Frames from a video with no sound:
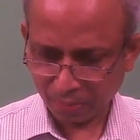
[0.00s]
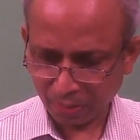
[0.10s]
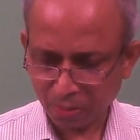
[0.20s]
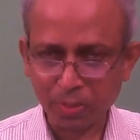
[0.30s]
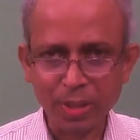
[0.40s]

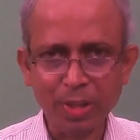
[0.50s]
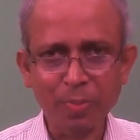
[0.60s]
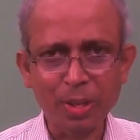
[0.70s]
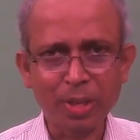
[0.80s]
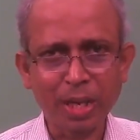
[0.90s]
So this is
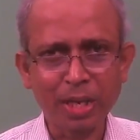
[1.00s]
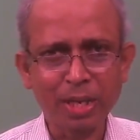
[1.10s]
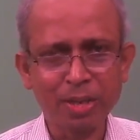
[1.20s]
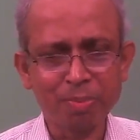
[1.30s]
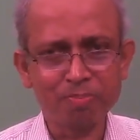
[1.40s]

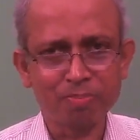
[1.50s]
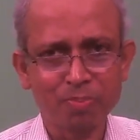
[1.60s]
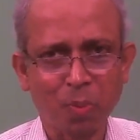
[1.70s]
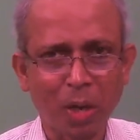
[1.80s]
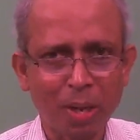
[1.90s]
basically
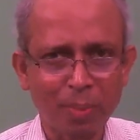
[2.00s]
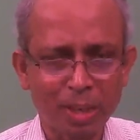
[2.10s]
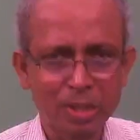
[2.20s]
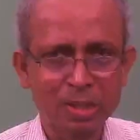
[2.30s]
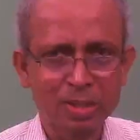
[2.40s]

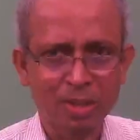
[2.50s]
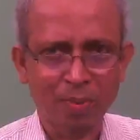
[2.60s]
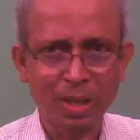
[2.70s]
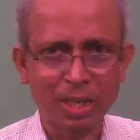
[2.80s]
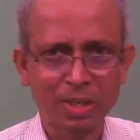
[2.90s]
fundamentals
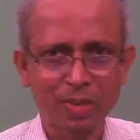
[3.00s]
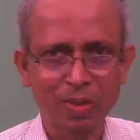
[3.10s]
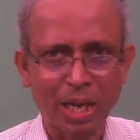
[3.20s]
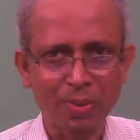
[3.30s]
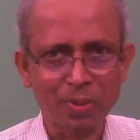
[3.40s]
of electric
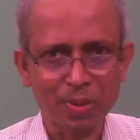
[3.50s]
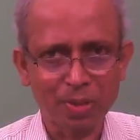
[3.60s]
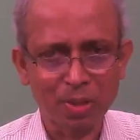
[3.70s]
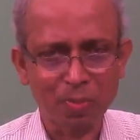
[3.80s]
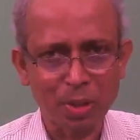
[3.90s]
drives.
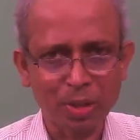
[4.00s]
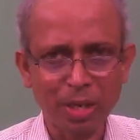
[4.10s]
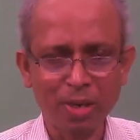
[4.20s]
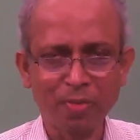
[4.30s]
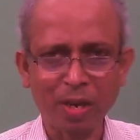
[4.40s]
This is
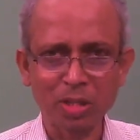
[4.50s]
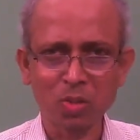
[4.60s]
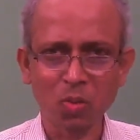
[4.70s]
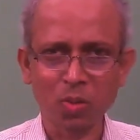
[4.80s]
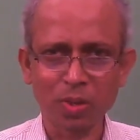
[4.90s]
basically
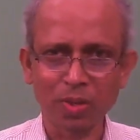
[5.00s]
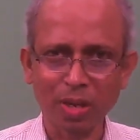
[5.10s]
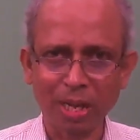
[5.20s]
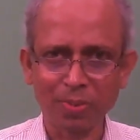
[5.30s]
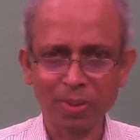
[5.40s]
fast course in
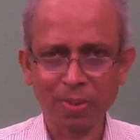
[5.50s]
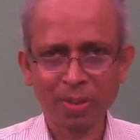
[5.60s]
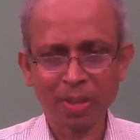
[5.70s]
drives.